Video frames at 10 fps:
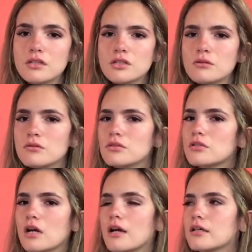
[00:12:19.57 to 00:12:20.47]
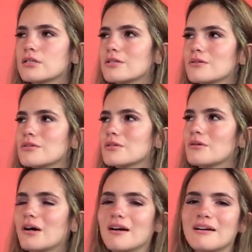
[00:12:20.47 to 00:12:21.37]
She was trying so
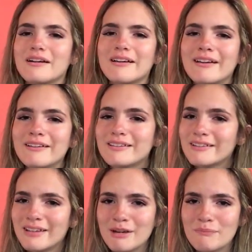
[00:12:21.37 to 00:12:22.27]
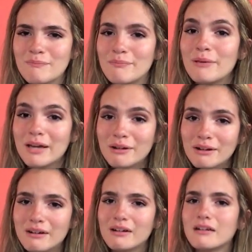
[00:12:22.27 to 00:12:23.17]
hard to get
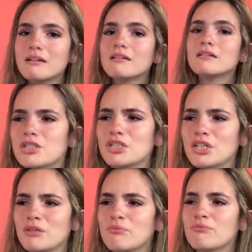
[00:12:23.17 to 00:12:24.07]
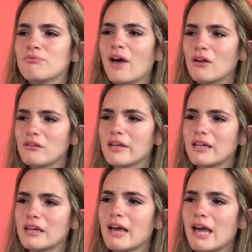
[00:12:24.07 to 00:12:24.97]
better. She felt
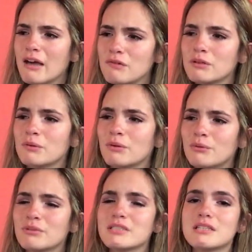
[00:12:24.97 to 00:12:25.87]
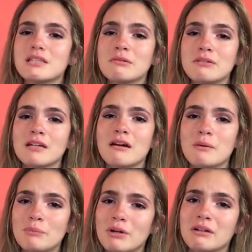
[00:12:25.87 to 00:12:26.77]
like everyone was giving
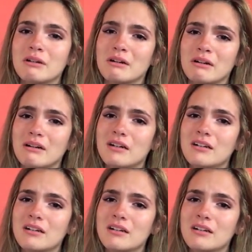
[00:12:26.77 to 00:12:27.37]
up on her.